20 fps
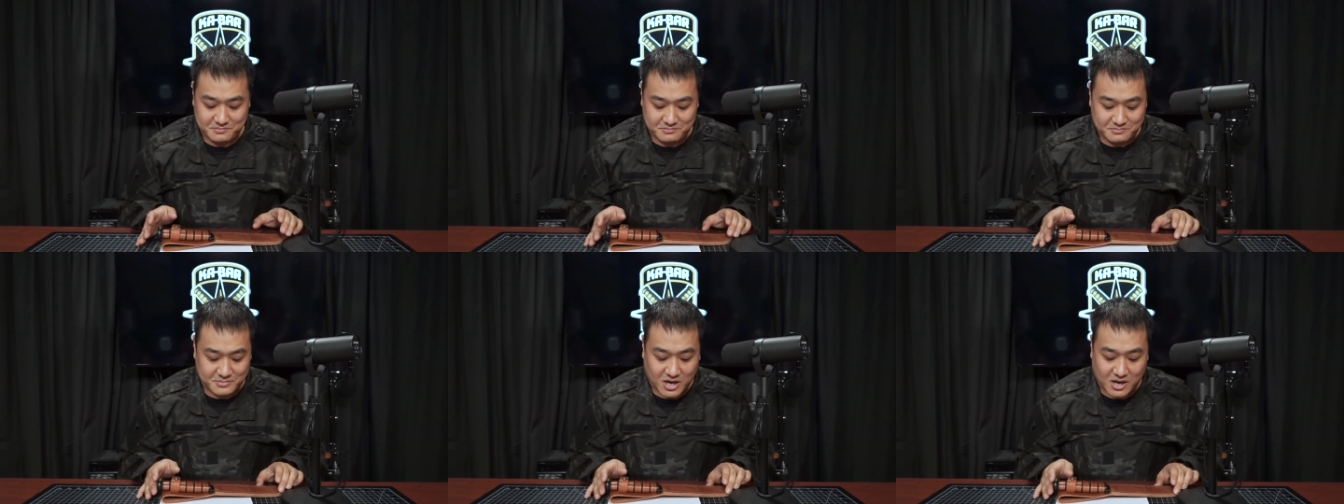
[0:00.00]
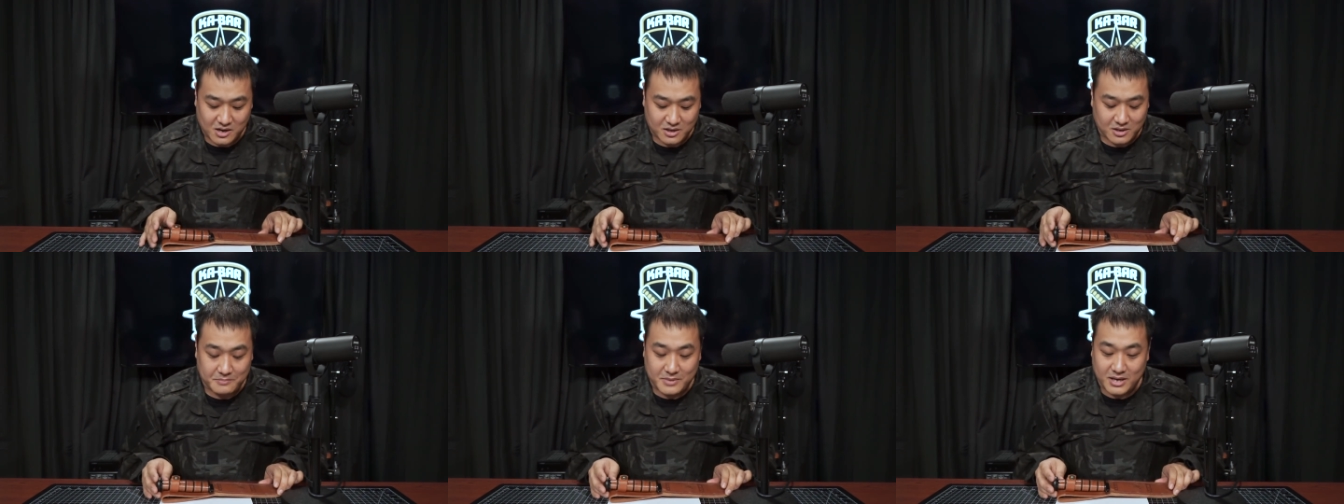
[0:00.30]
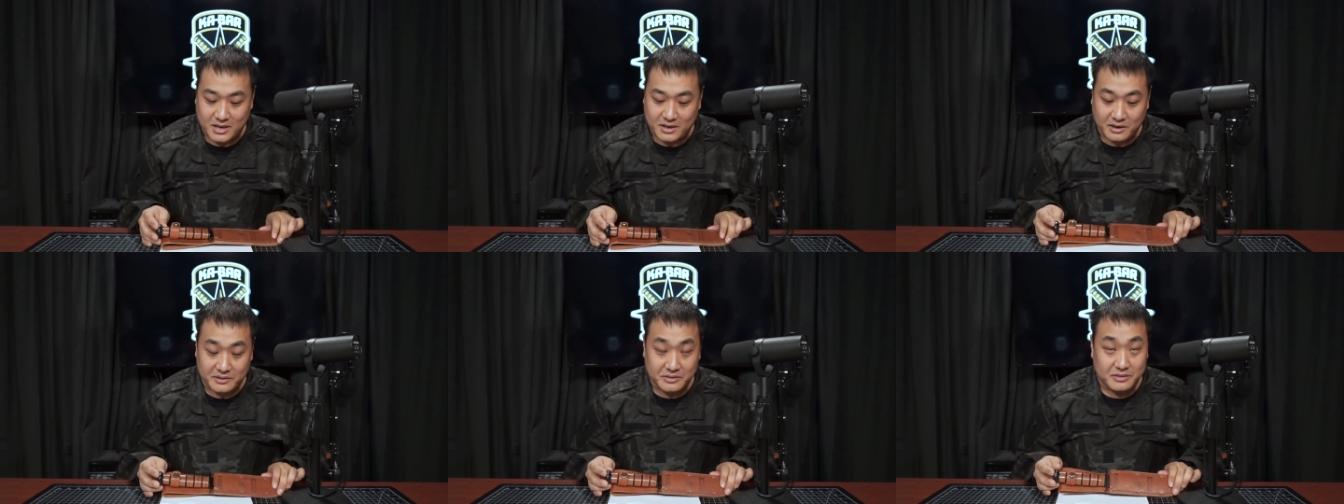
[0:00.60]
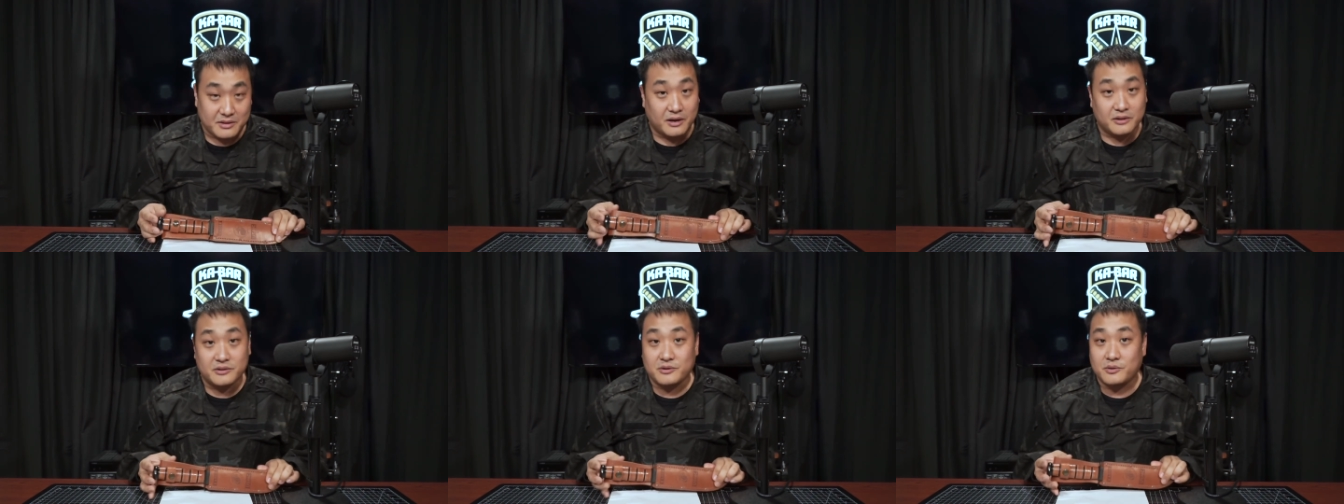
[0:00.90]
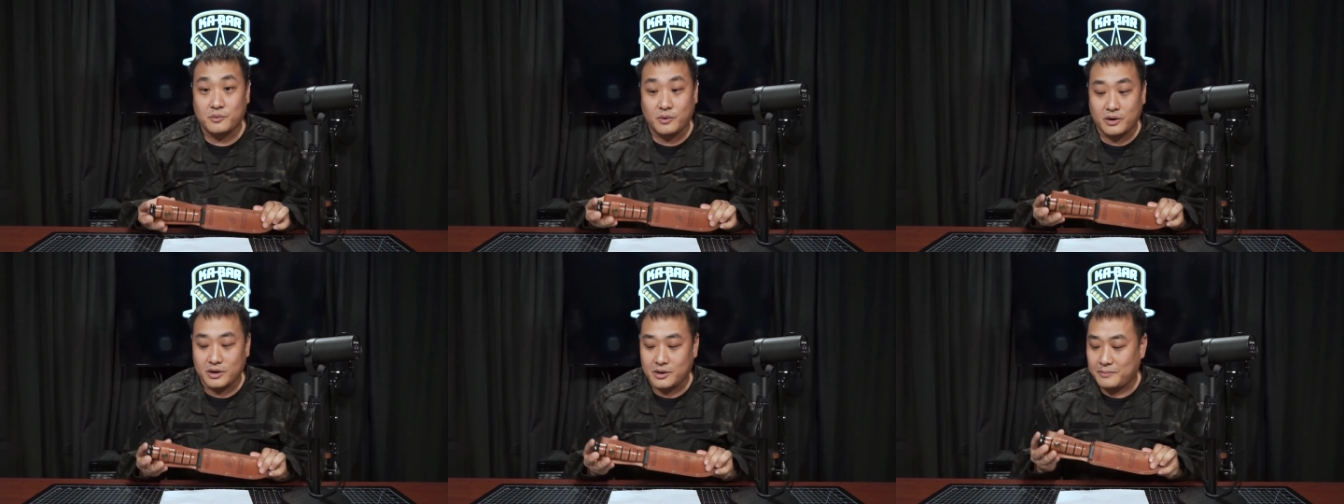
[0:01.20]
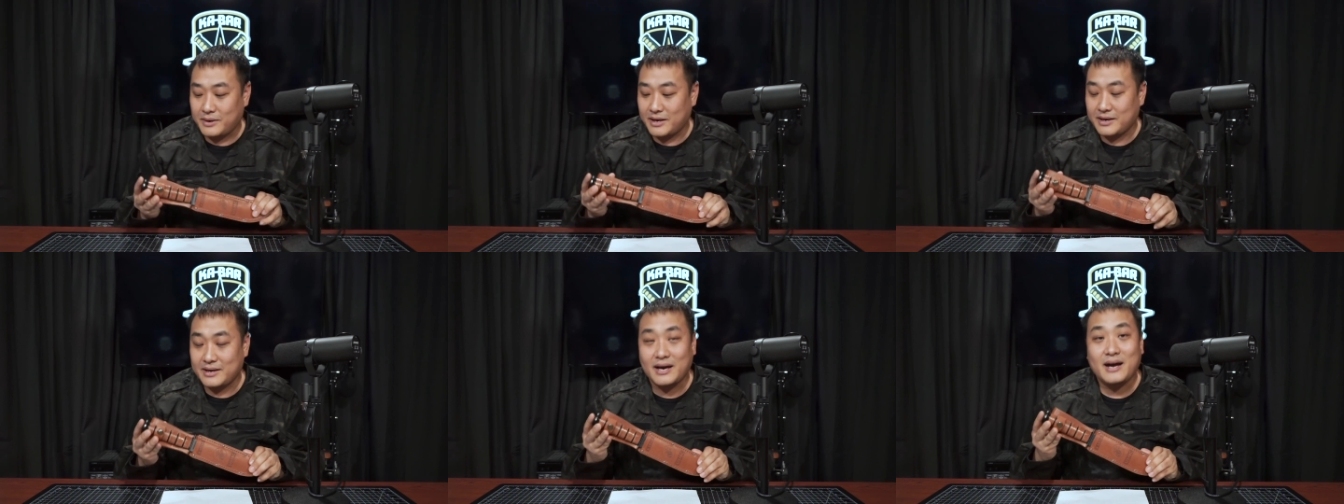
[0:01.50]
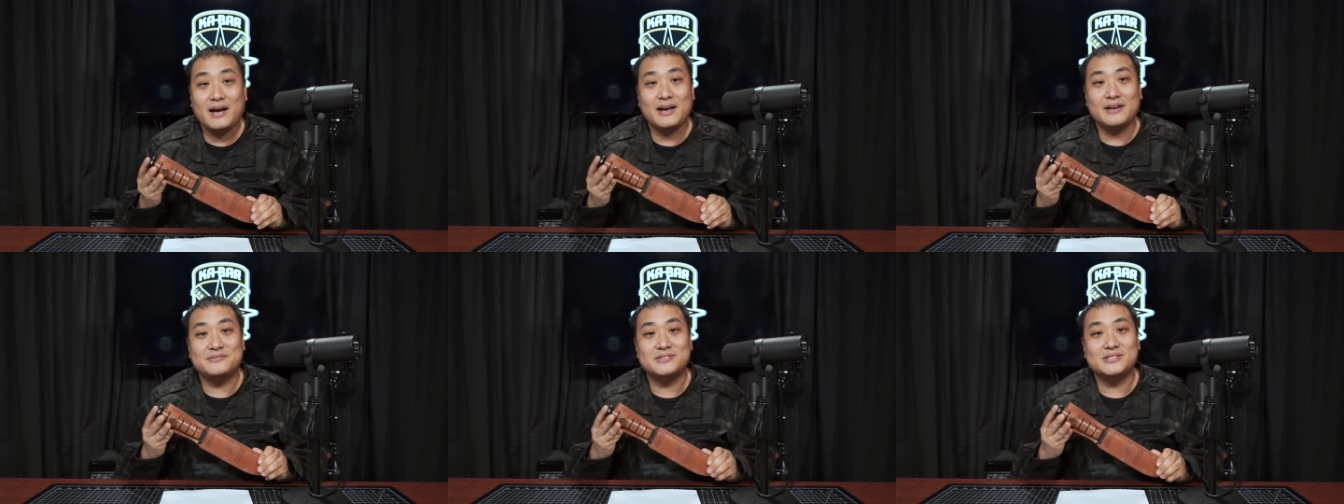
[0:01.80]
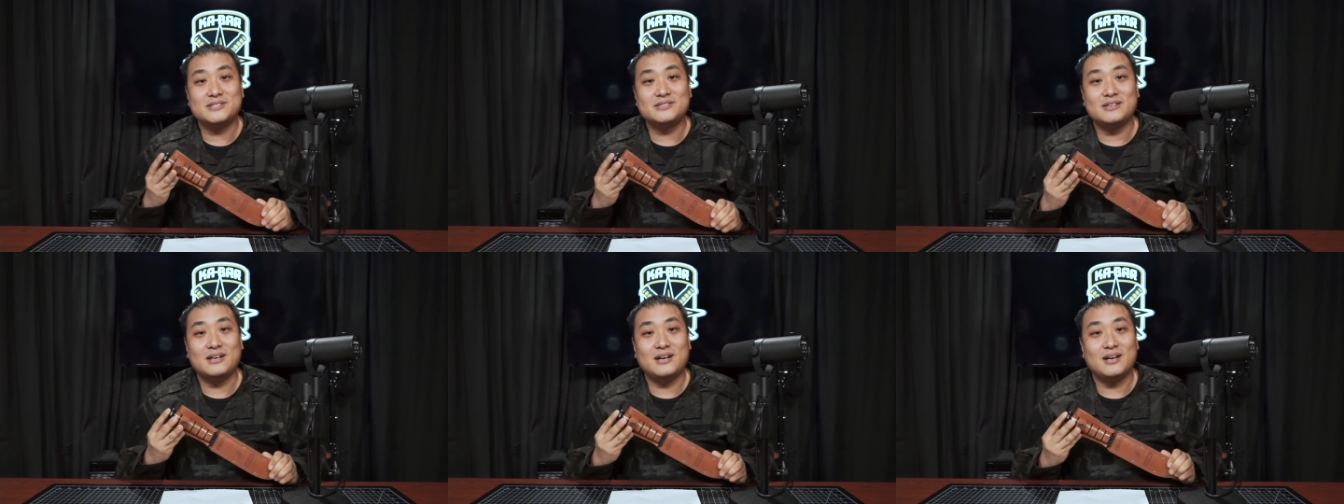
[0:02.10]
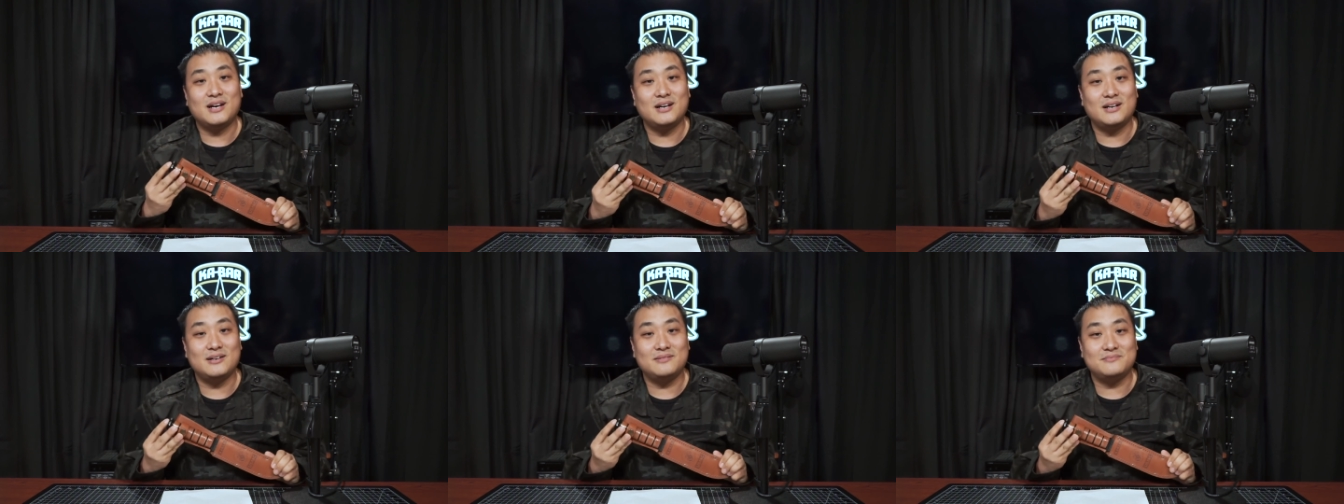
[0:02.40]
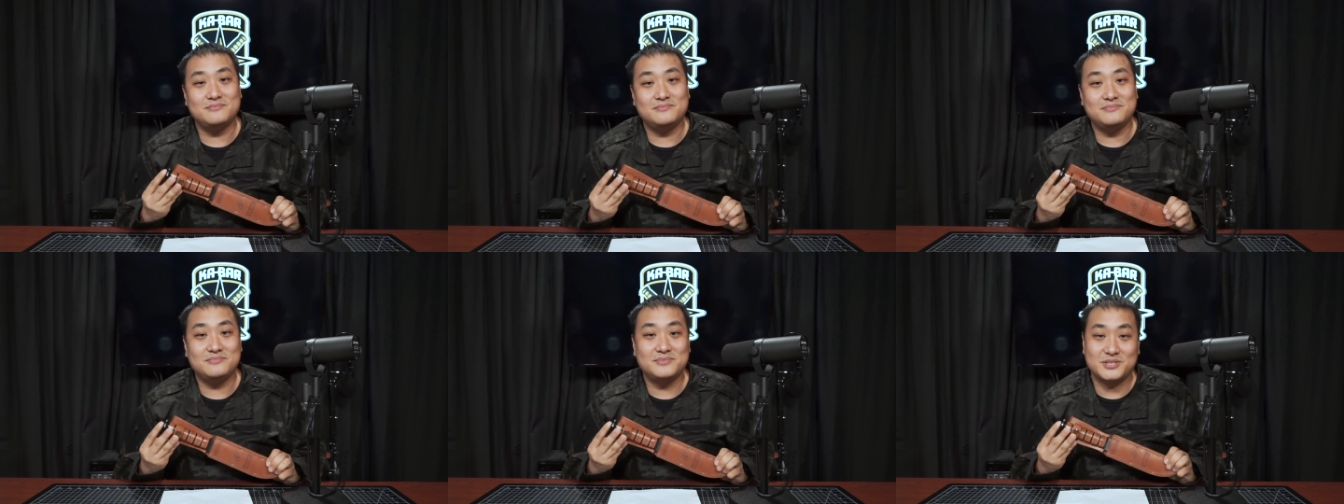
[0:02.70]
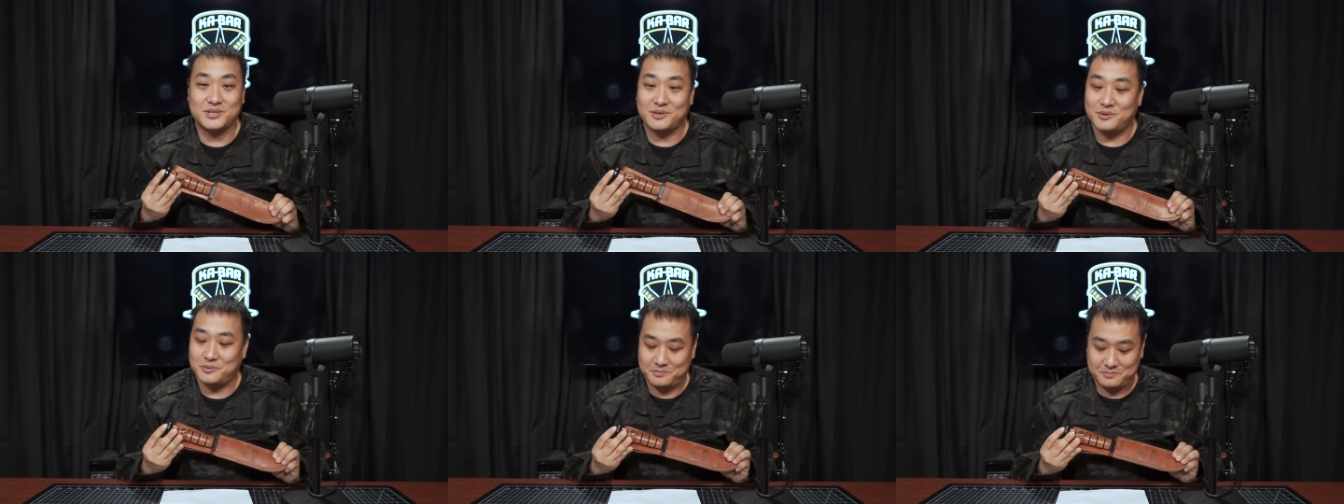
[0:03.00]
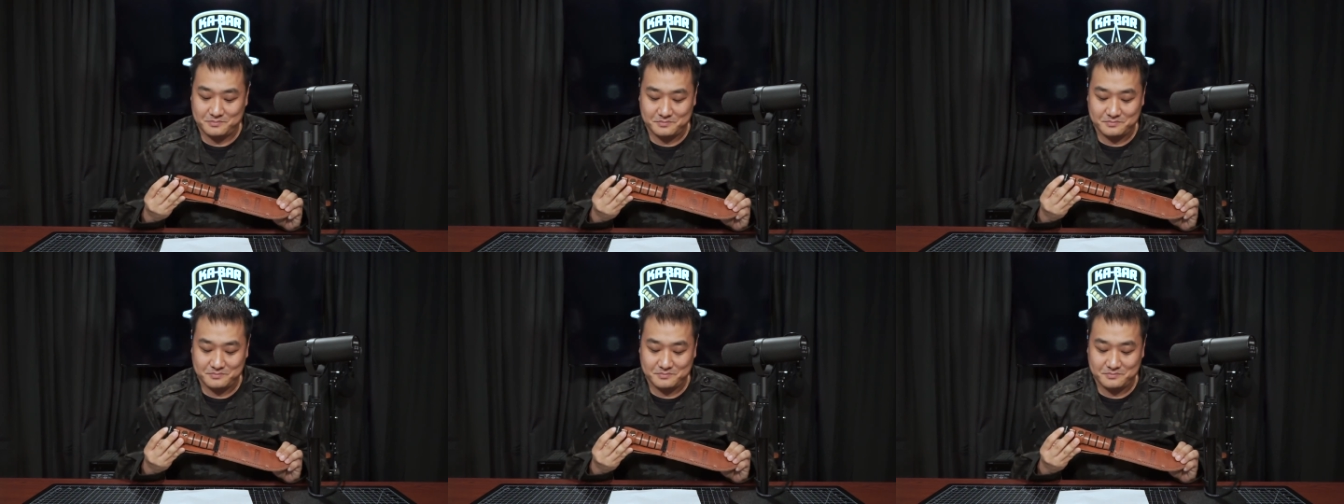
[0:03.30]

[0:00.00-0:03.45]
talk about another one of my knives. So